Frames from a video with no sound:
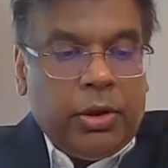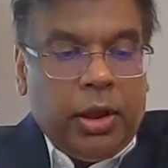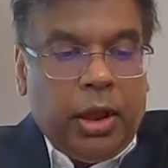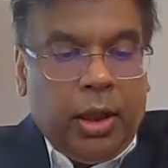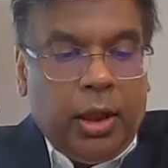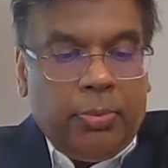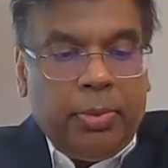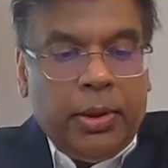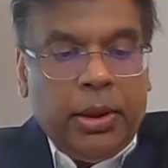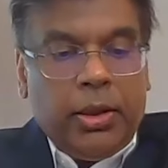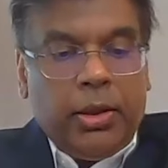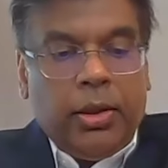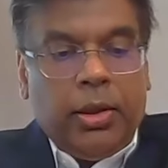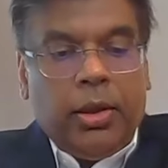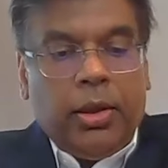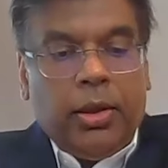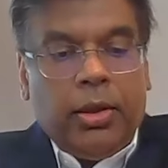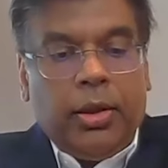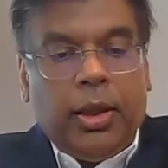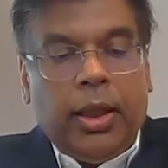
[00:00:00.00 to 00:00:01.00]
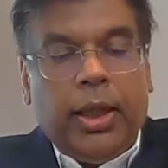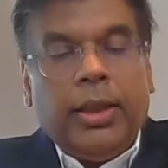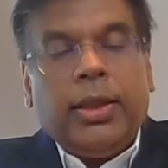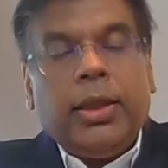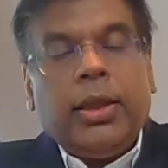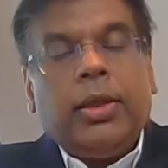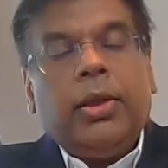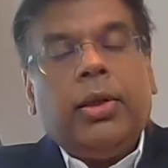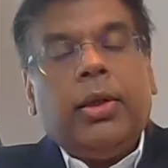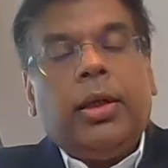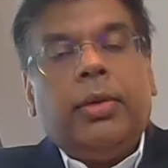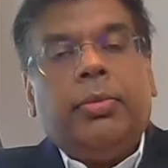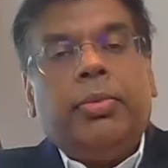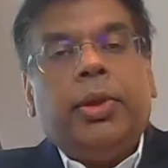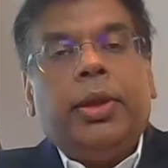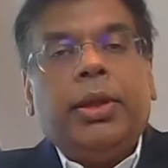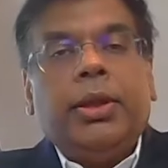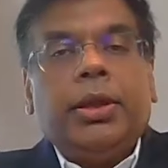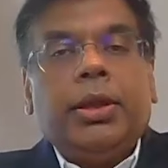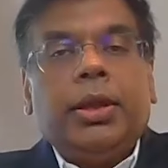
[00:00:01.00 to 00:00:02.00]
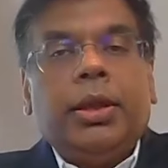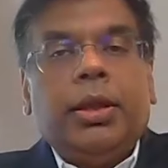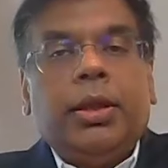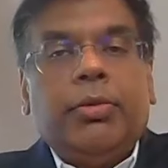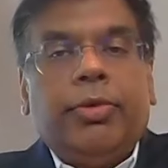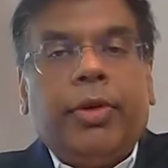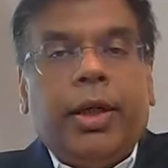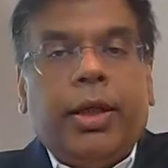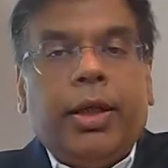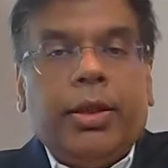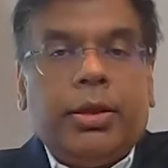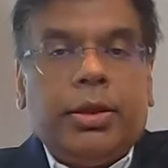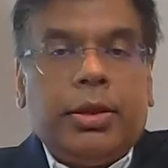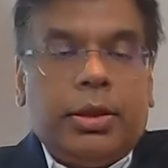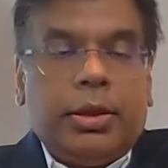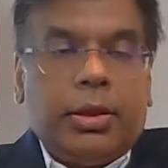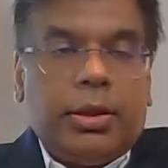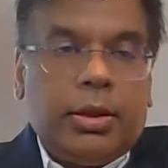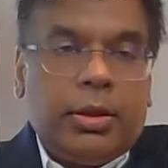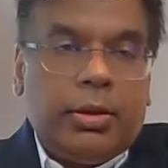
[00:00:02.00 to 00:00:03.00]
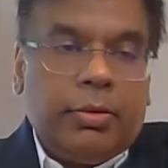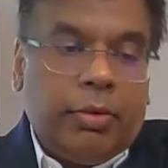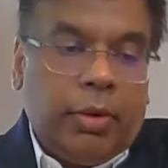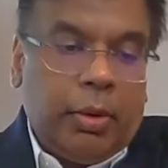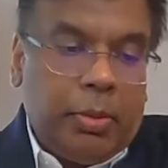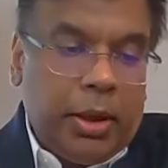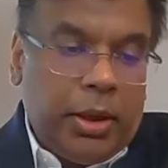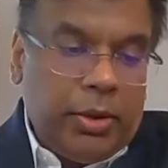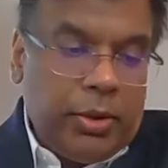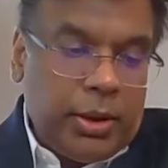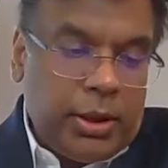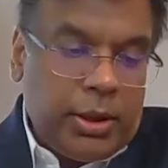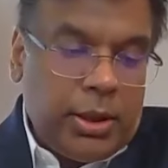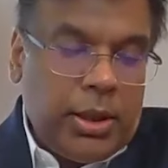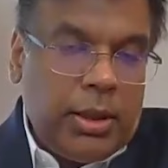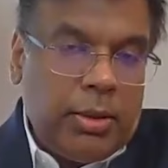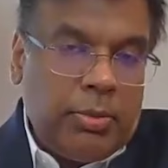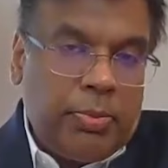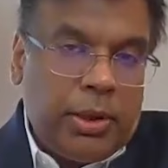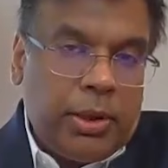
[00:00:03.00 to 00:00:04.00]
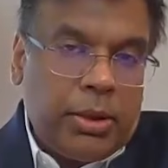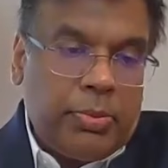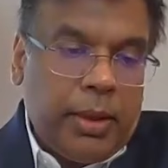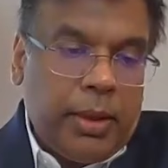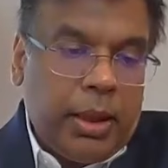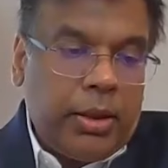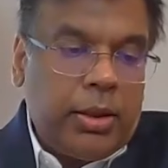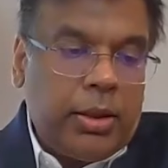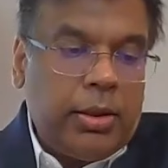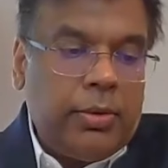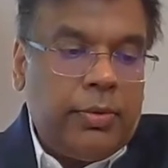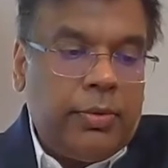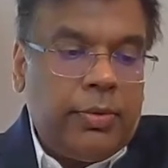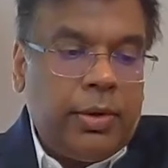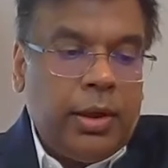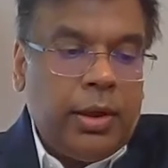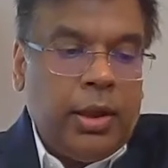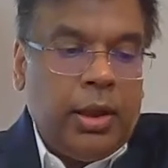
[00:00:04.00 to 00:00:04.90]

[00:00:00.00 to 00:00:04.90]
topic on high tech collaboration and defense from a US India perspective,